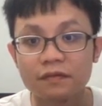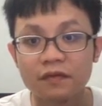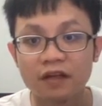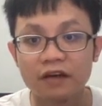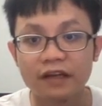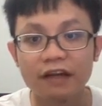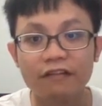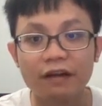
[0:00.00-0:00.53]

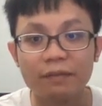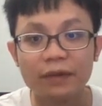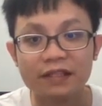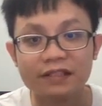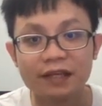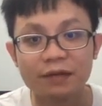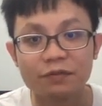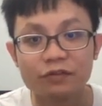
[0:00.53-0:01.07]
Okay, repeat
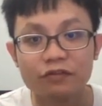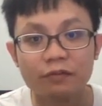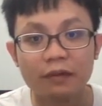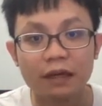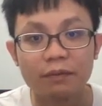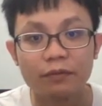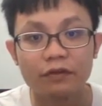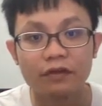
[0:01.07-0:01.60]
steps 2 by
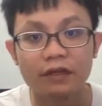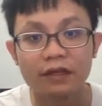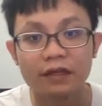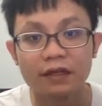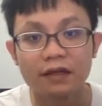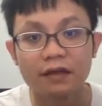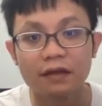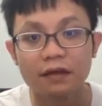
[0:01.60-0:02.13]

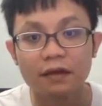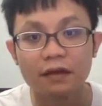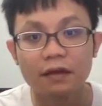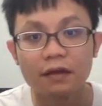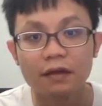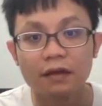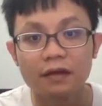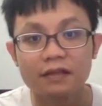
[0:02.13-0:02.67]
putting
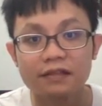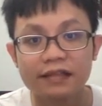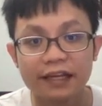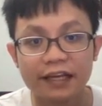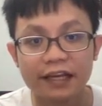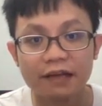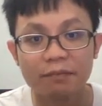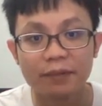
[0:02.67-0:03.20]

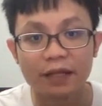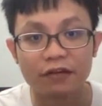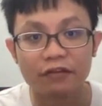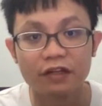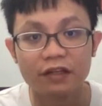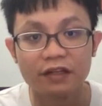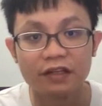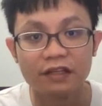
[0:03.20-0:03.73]
second
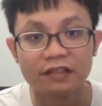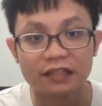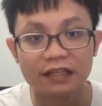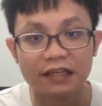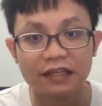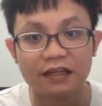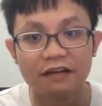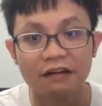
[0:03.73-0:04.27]
petri dish
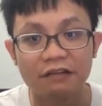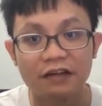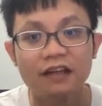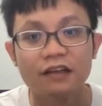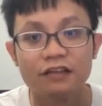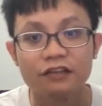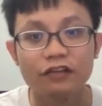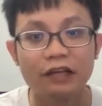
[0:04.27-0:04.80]
in the reference.
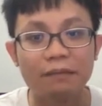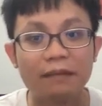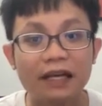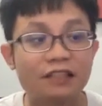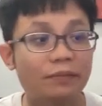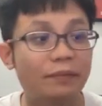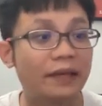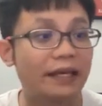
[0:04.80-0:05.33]
So it
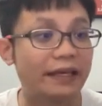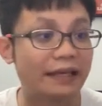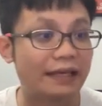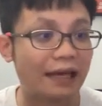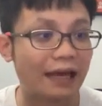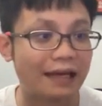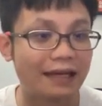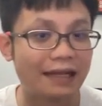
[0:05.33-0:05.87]
must be
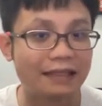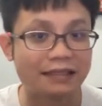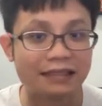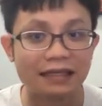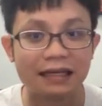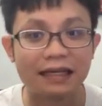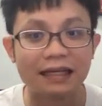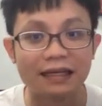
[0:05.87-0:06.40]
at least
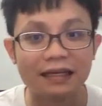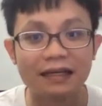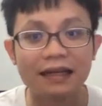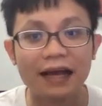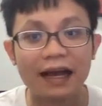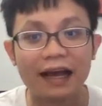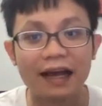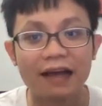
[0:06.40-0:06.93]
clear
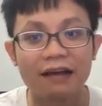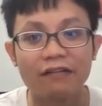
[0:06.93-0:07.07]
lah.